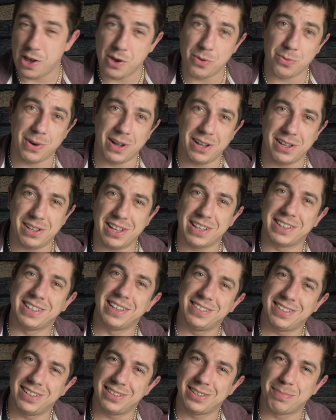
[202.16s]
Well,
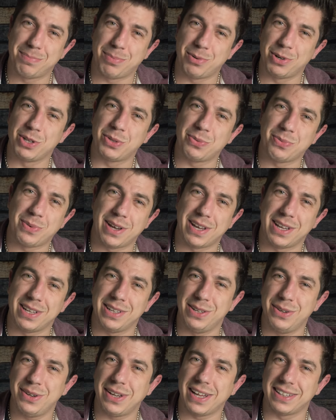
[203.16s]
this is the point
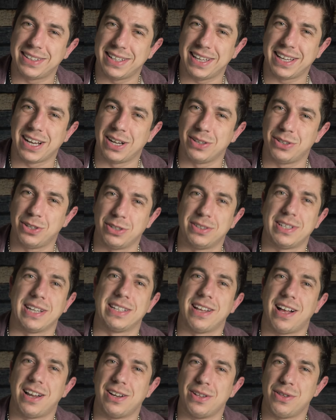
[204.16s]
when you can take out your
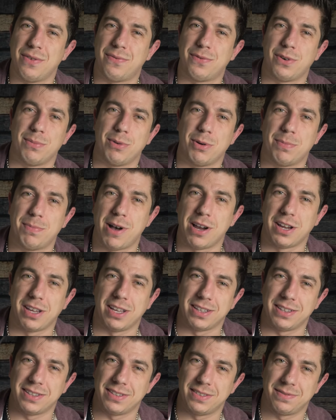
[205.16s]
technology from your
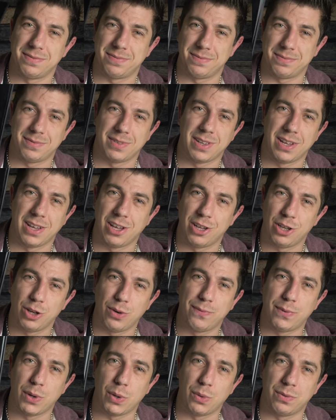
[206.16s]
pocket, your
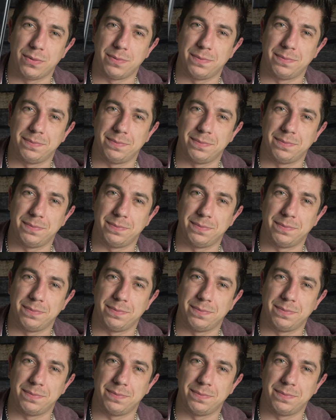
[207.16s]
phone.